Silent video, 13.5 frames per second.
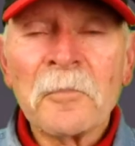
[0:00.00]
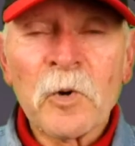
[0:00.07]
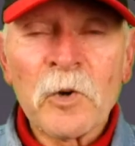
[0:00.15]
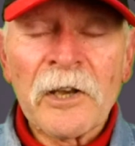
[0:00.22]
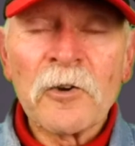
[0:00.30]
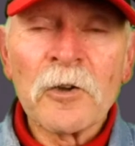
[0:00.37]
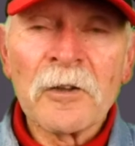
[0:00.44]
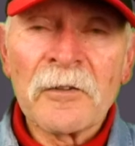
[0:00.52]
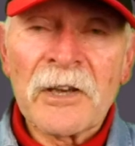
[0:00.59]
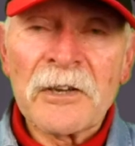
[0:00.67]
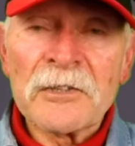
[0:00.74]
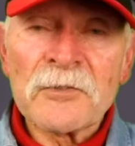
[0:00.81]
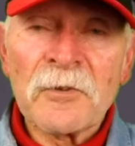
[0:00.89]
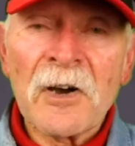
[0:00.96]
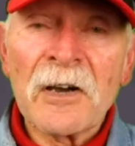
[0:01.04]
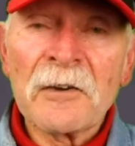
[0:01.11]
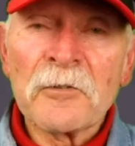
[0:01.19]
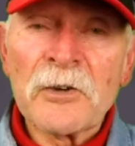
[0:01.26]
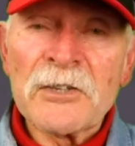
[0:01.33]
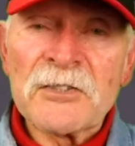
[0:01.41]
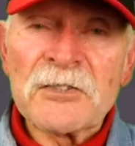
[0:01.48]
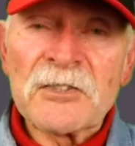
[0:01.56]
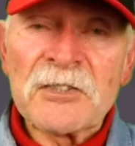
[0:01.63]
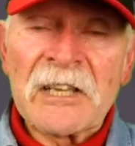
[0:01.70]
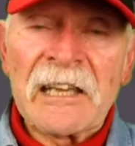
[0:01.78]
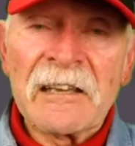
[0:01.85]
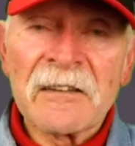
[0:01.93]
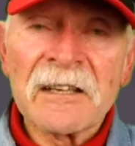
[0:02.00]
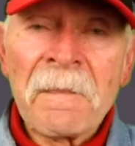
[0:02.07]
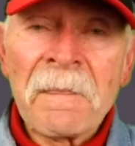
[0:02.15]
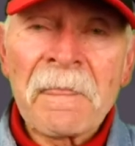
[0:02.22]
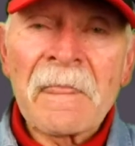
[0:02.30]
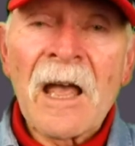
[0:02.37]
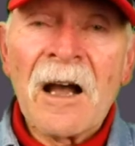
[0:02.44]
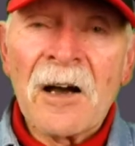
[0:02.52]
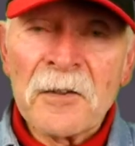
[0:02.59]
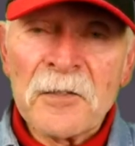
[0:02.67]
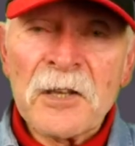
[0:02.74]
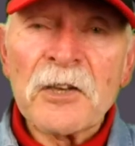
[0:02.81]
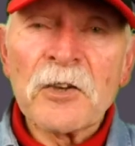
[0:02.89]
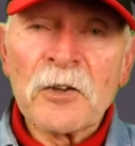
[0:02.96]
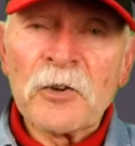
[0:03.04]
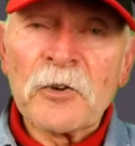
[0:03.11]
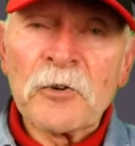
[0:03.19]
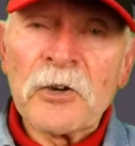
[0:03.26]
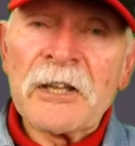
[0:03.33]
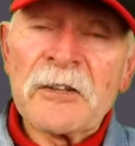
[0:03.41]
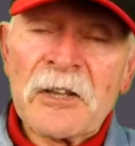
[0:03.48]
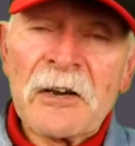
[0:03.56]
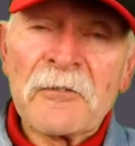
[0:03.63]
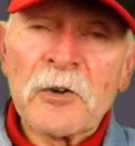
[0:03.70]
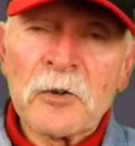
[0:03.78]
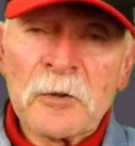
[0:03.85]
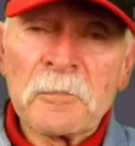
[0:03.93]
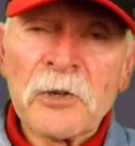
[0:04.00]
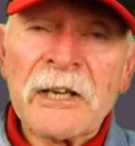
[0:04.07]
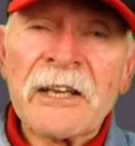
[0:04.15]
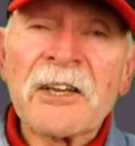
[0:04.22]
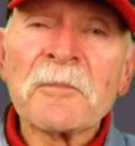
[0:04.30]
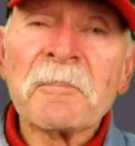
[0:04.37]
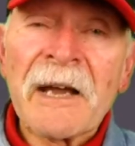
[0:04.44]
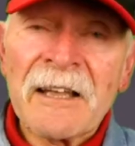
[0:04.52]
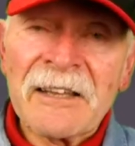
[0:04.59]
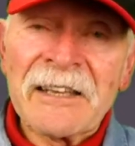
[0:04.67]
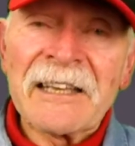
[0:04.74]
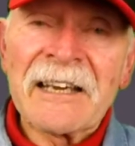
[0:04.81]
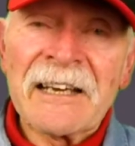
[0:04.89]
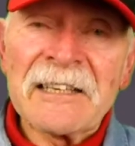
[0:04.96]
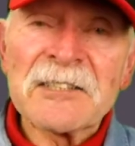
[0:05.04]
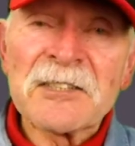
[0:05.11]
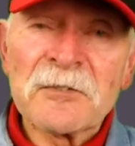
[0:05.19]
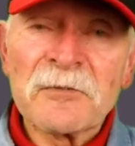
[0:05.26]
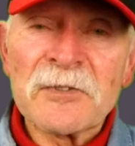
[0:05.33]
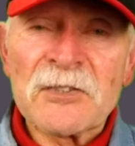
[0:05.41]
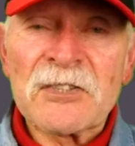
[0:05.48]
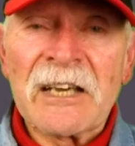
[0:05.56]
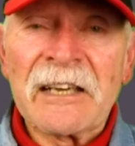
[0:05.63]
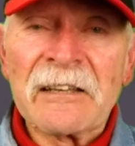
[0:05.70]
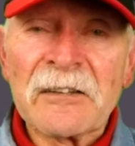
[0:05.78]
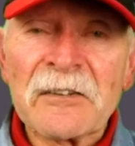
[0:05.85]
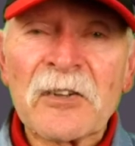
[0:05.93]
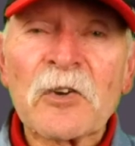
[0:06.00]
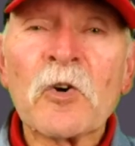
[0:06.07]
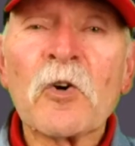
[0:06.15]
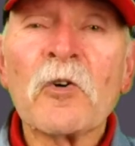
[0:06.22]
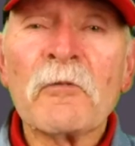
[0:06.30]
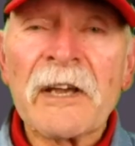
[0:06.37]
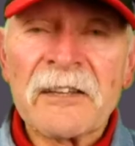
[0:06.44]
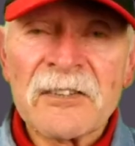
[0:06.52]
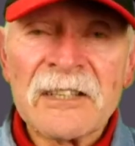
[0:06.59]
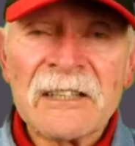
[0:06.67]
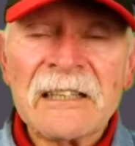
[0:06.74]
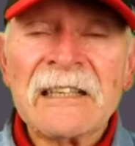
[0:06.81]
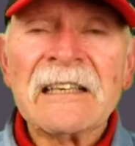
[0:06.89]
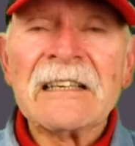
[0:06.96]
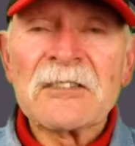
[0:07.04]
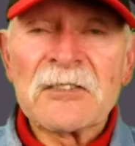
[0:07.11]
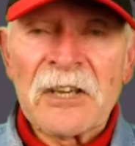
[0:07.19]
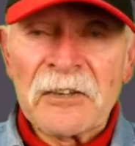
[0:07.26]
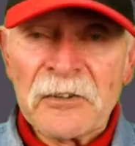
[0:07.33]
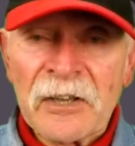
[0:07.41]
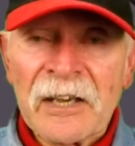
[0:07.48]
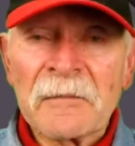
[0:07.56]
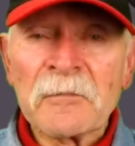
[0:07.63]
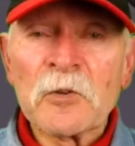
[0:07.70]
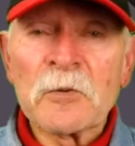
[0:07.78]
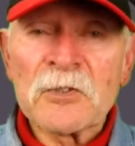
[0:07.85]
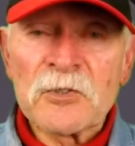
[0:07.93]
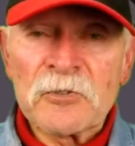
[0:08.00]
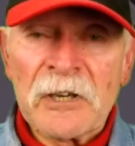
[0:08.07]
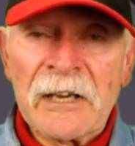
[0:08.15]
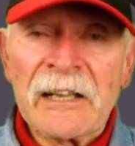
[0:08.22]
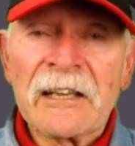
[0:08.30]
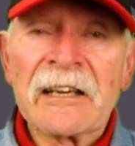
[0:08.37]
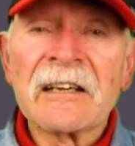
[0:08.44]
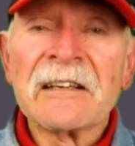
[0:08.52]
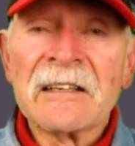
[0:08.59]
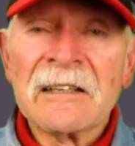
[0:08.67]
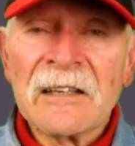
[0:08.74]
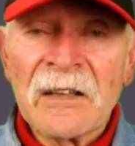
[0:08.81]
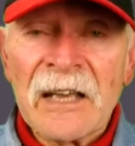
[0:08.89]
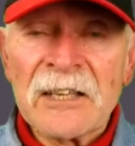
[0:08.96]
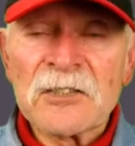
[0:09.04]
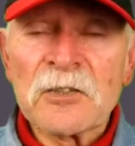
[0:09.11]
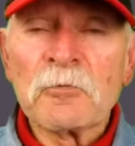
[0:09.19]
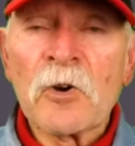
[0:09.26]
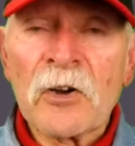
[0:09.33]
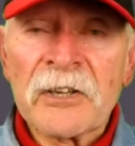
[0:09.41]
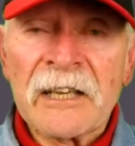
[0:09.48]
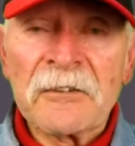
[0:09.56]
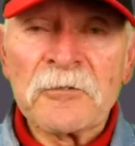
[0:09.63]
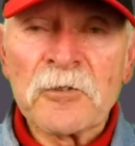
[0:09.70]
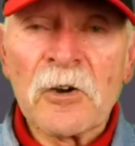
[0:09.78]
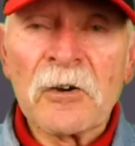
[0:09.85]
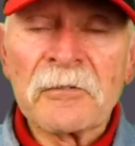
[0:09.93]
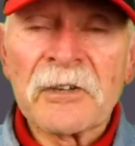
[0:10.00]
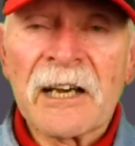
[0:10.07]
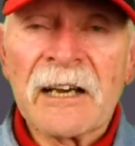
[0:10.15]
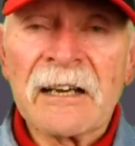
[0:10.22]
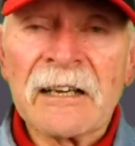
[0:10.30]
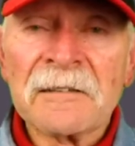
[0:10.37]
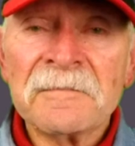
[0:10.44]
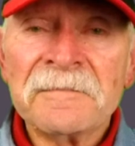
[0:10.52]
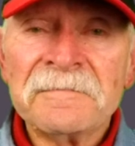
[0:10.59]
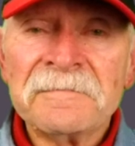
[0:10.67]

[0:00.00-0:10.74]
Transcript: Putting all of those 5 reasons together, I think you'll agree that I've got a pretty compelling case for saying that the Corvette is going to come to Australia as a right-hand drive car.